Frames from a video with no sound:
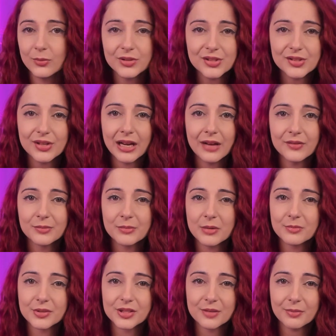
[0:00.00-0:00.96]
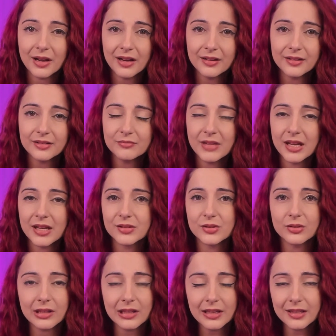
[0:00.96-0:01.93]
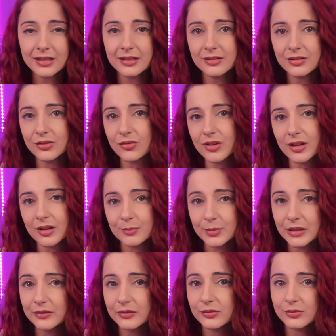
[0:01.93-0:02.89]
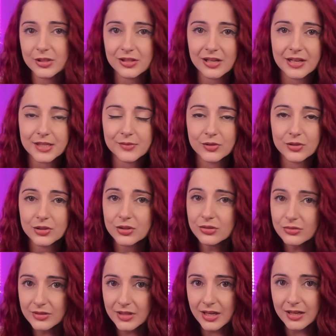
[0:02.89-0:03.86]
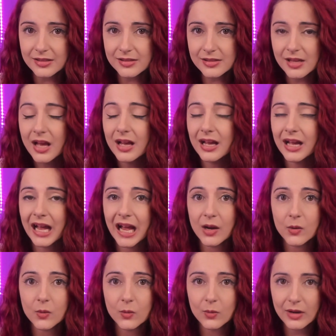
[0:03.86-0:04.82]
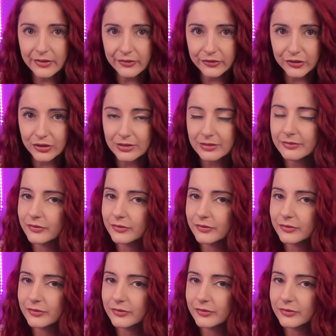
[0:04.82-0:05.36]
Once you have the membership item and you click it, you get a buff which lasts for 2 days. However,